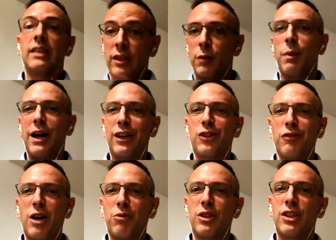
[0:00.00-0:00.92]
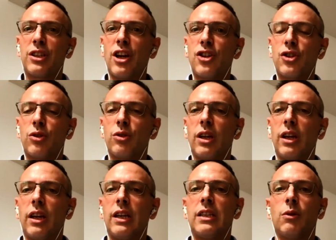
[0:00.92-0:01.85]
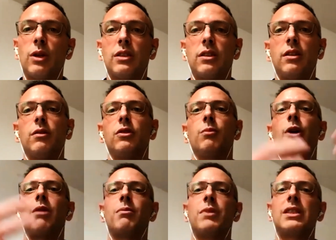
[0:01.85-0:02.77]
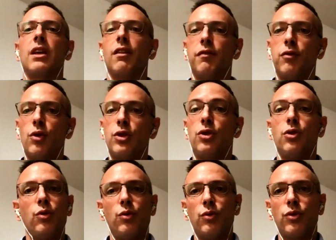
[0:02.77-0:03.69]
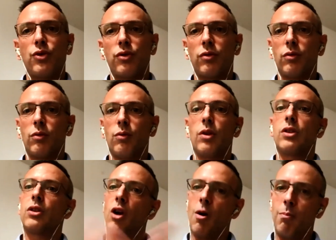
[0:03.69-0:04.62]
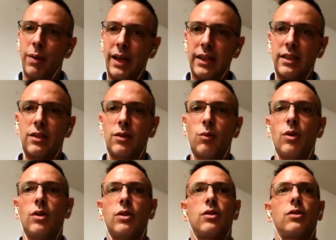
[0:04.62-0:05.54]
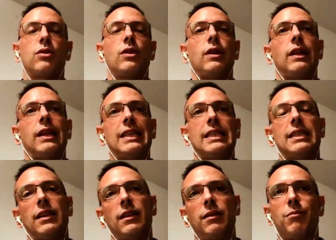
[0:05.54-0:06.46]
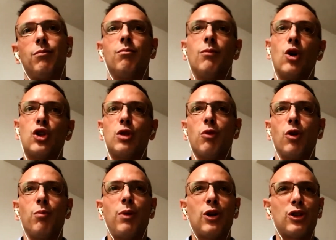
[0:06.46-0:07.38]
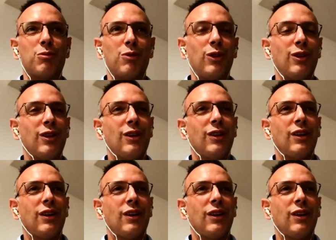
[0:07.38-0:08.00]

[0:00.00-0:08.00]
this is part of our discussion today. Is it was the problem itself was huge, was complex, was, let's say, Massimo impossible.